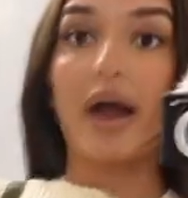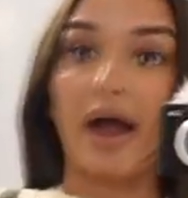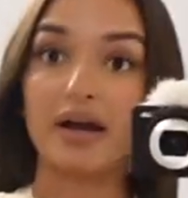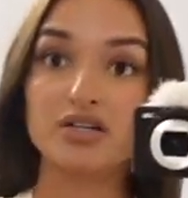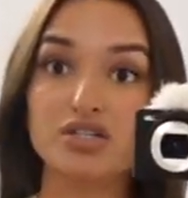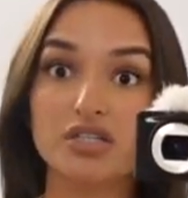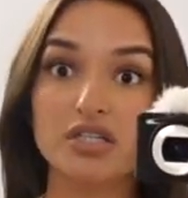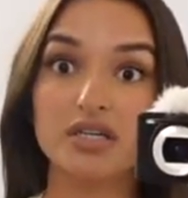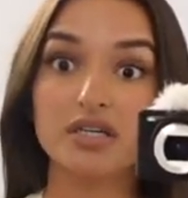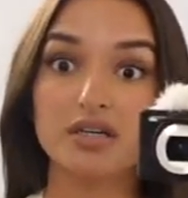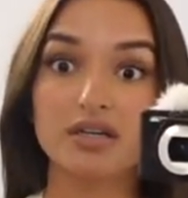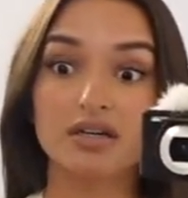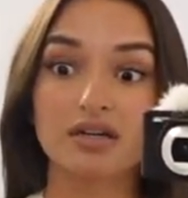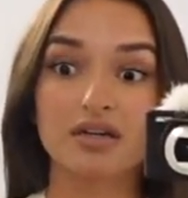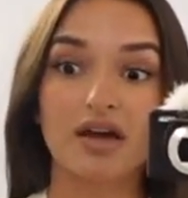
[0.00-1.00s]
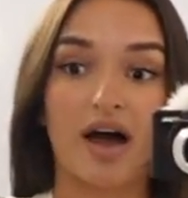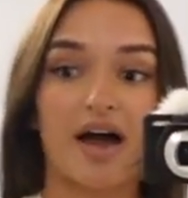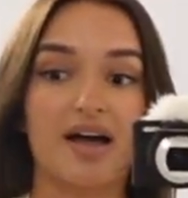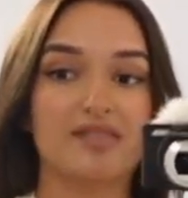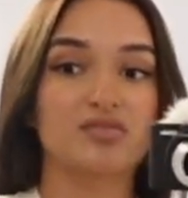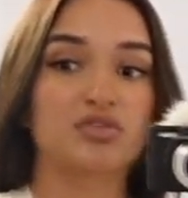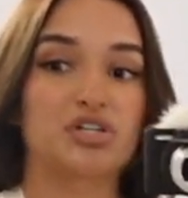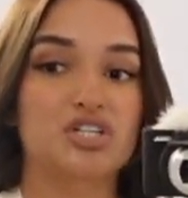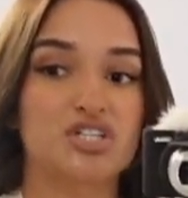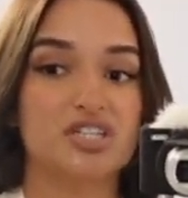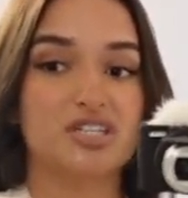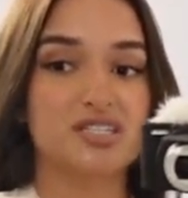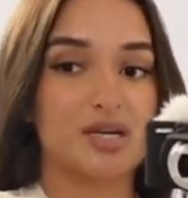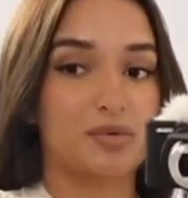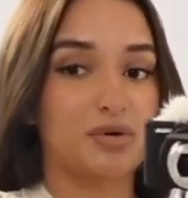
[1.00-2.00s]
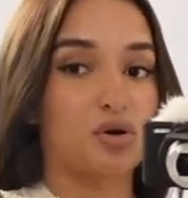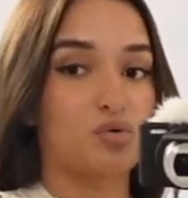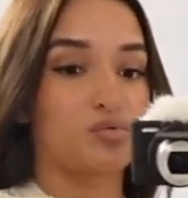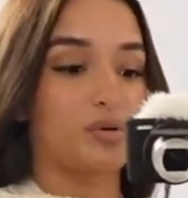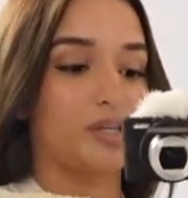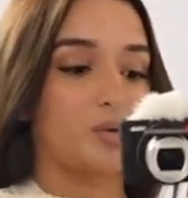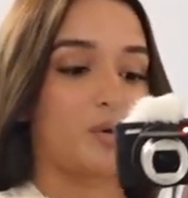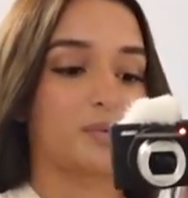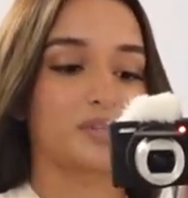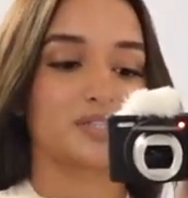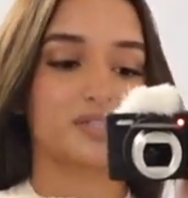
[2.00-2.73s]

actually, I have green jeans that would go really well with